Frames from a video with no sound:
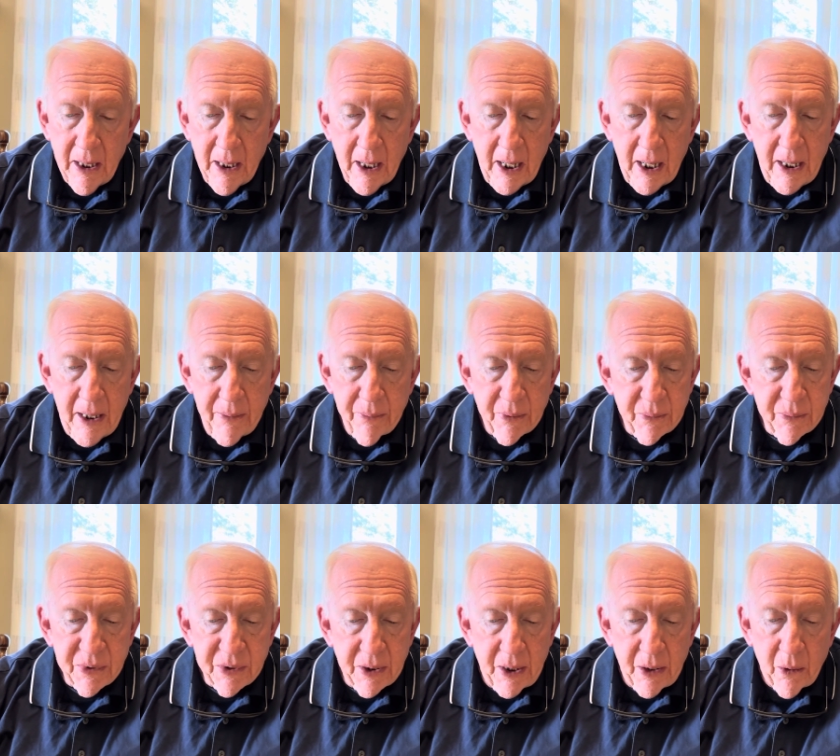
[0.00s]
Abram
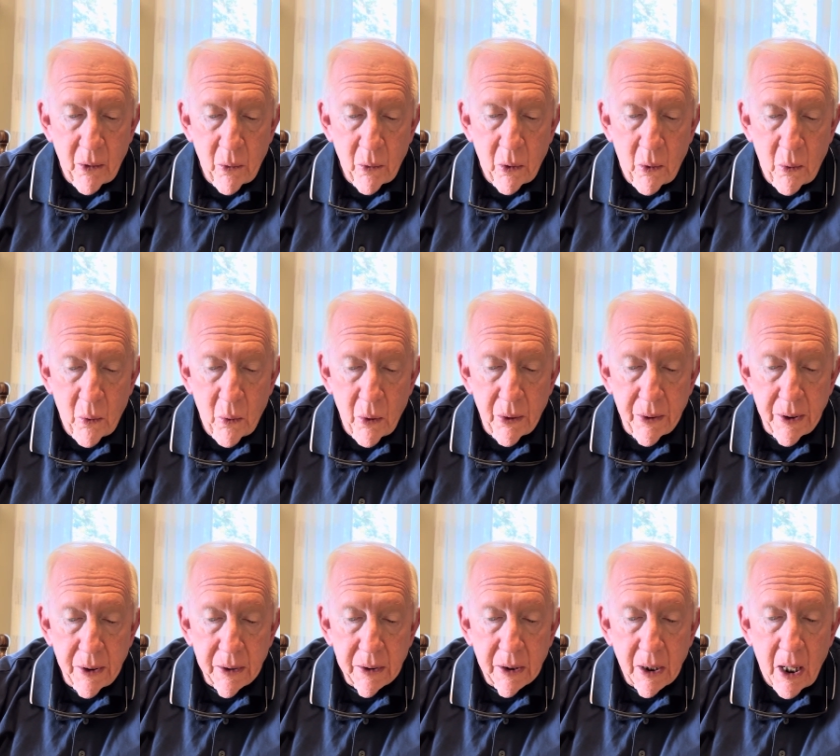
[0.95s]
said, O
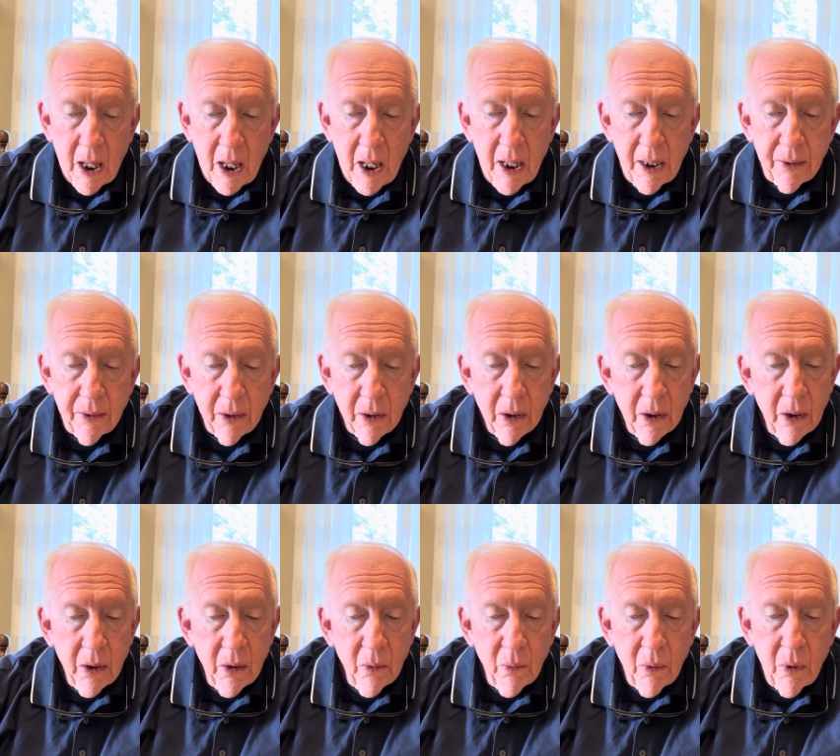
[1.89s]
Lord God,
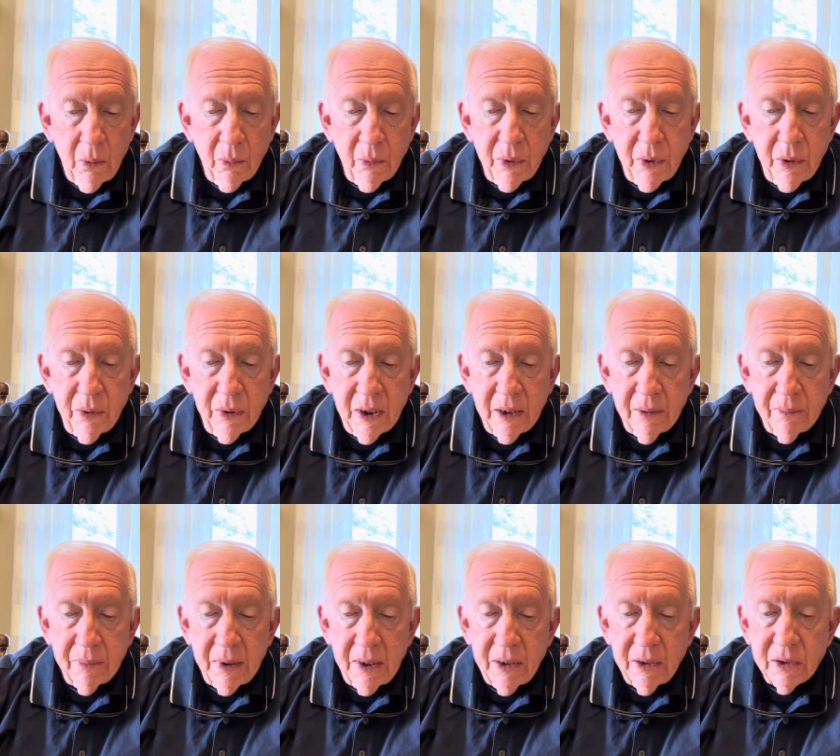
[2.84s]
what will you give
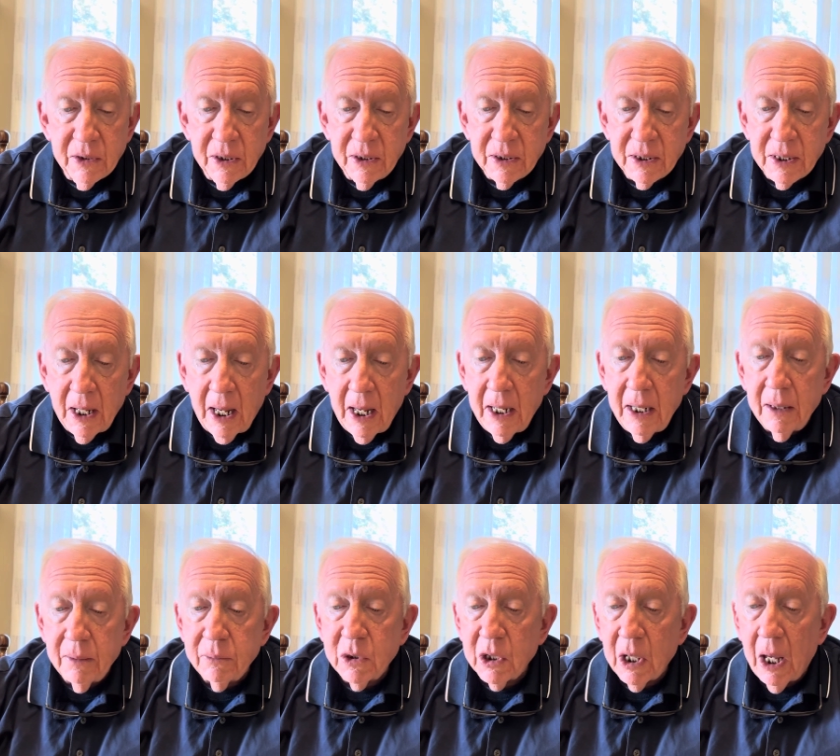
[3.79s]
me since I
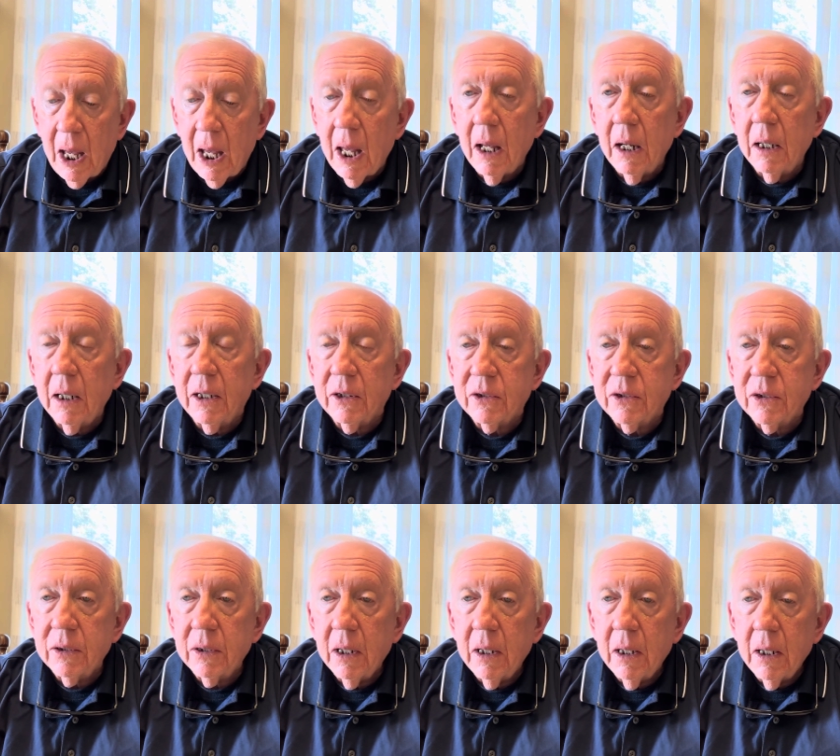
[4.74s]
am
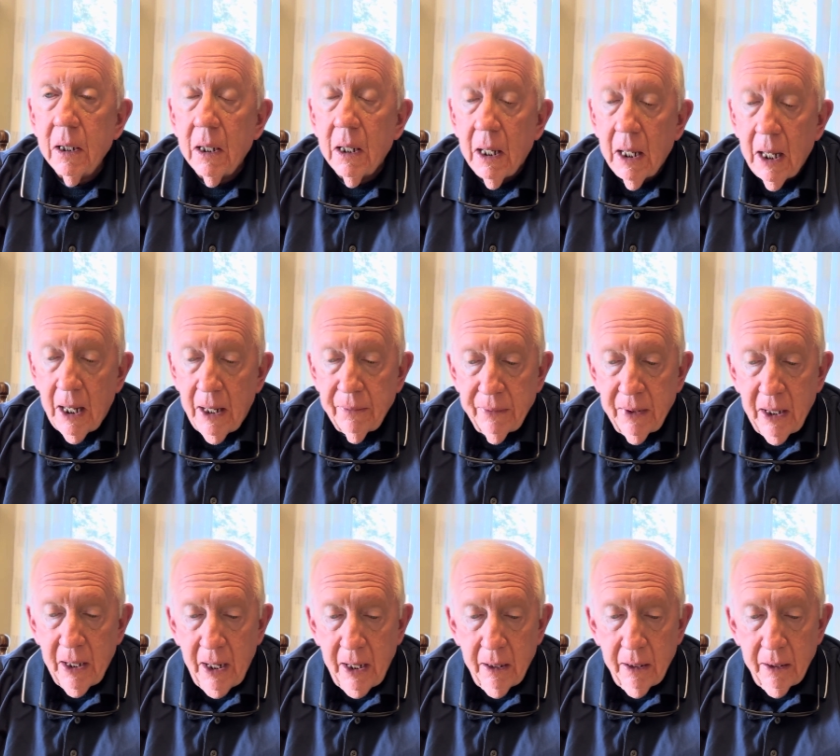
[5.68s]
childless and the
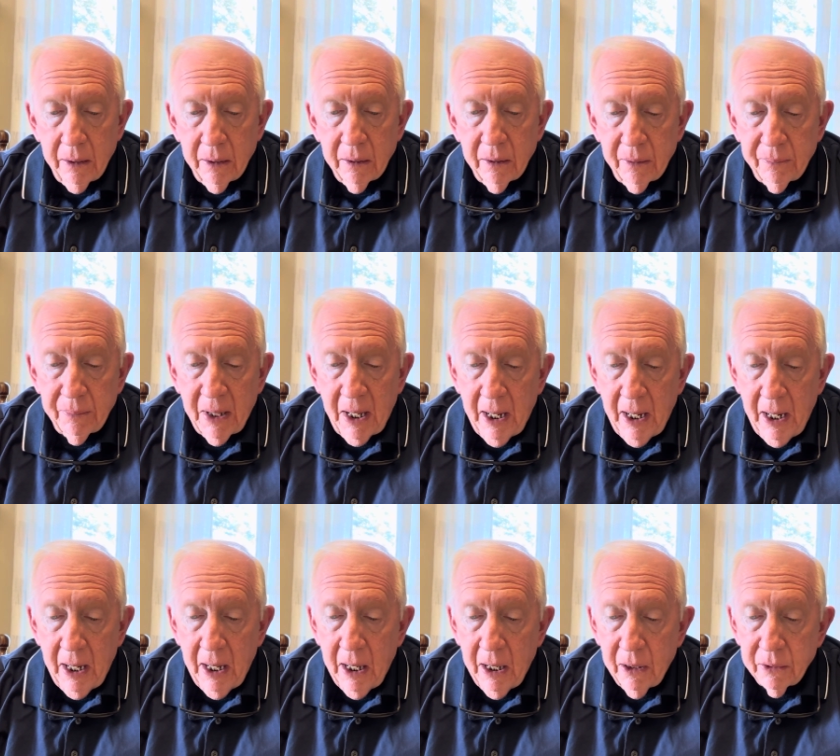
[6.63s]
heir of my
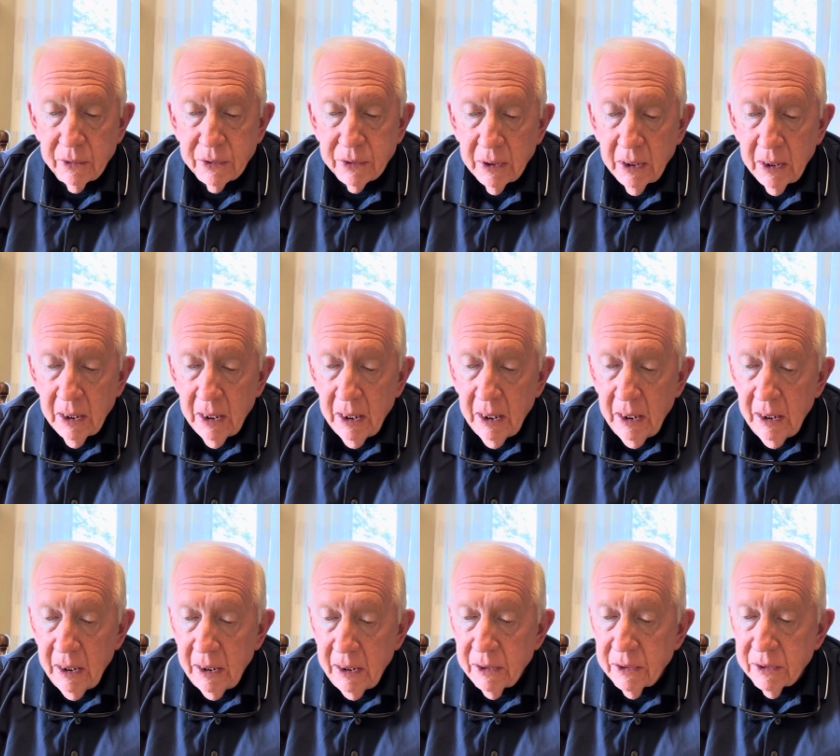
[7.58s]
house
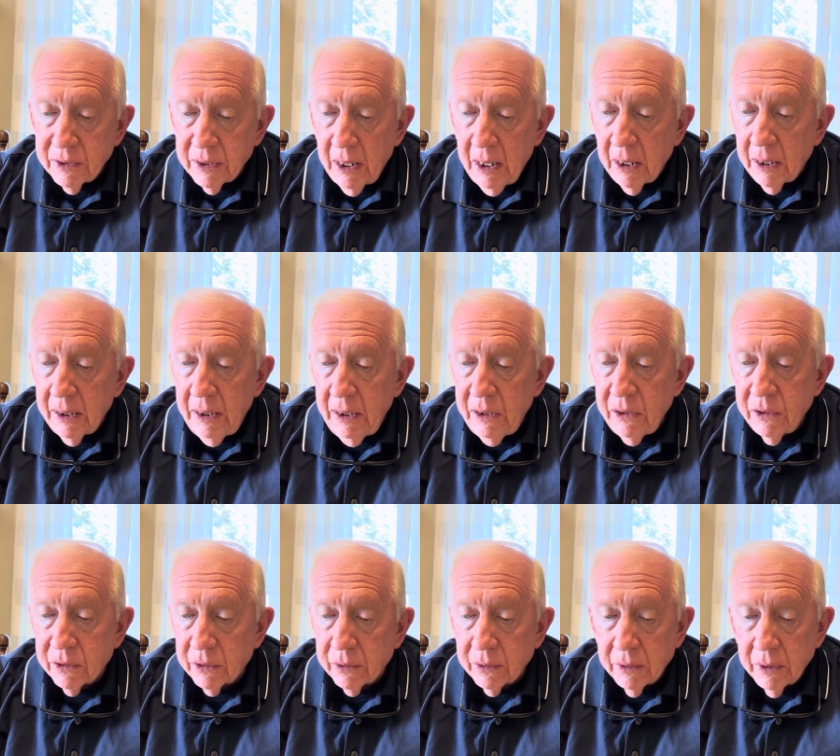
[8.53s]
is
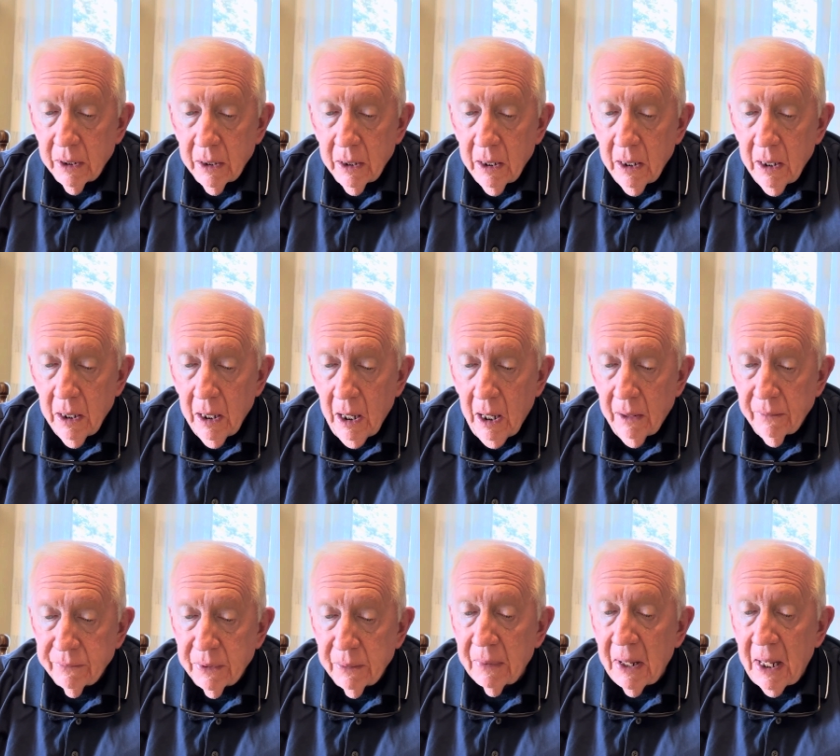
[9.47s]
Eliezer
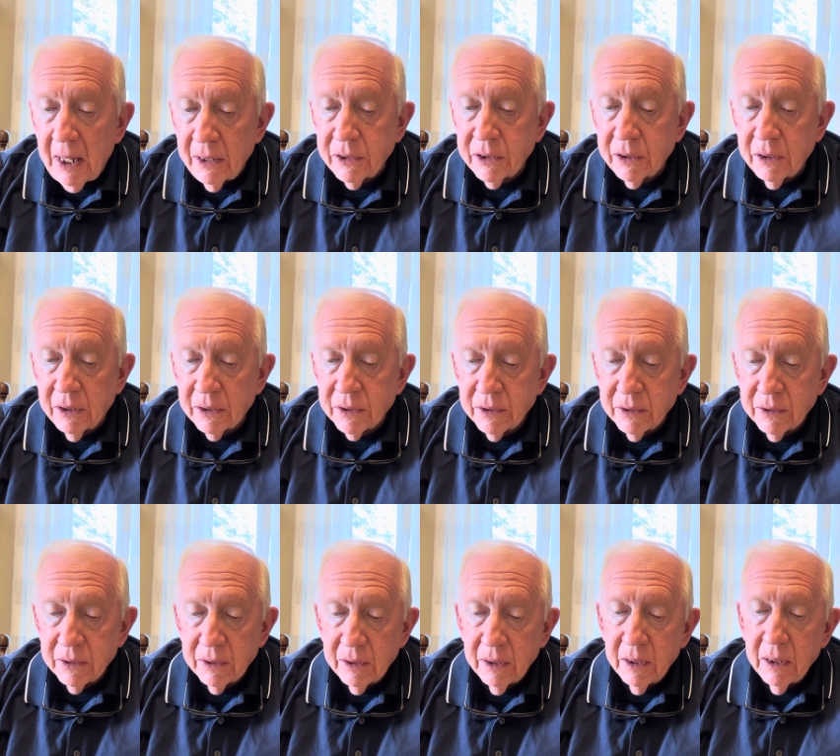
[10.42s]
of Damascus?